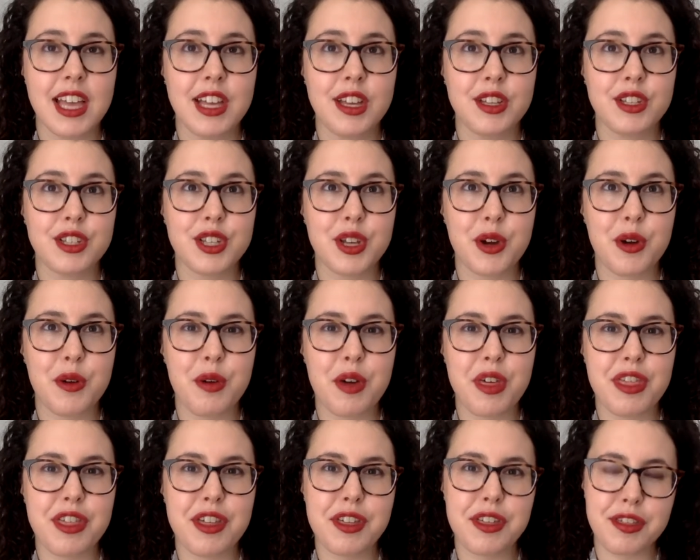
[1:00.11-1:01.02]
So
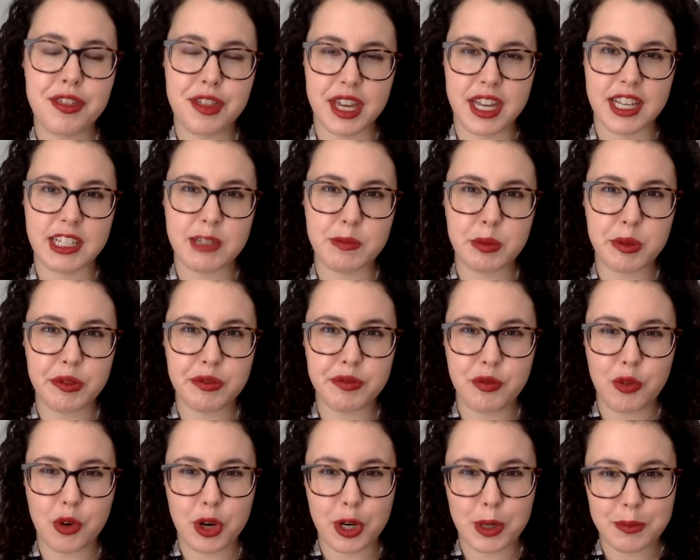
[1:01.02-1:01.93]
the Thinx
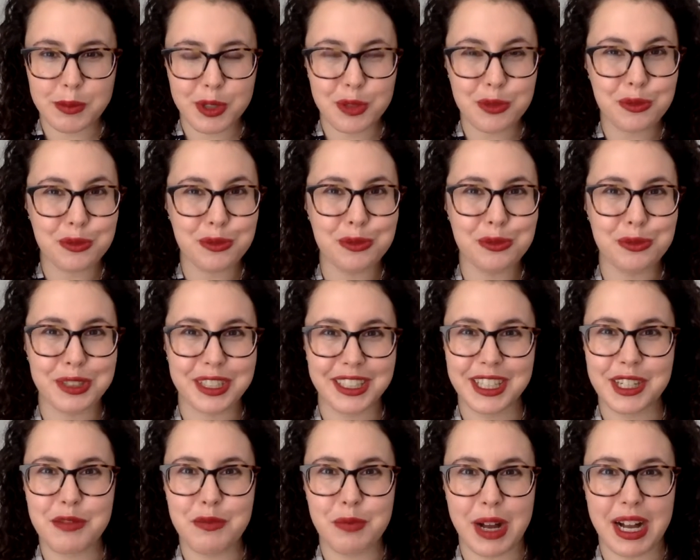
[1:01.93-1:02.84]
performed
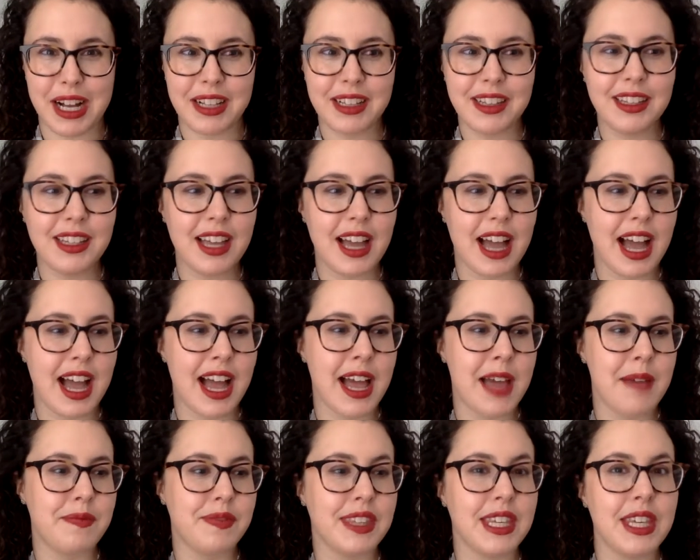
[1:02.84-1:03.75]
really well.
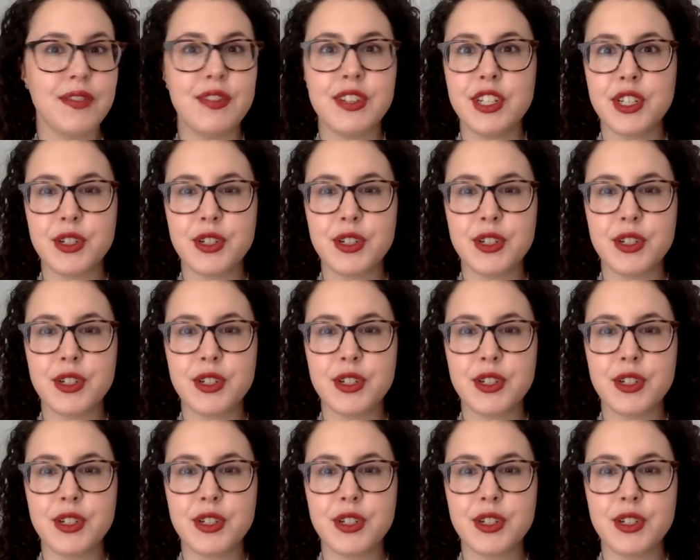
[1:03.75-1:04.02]
Even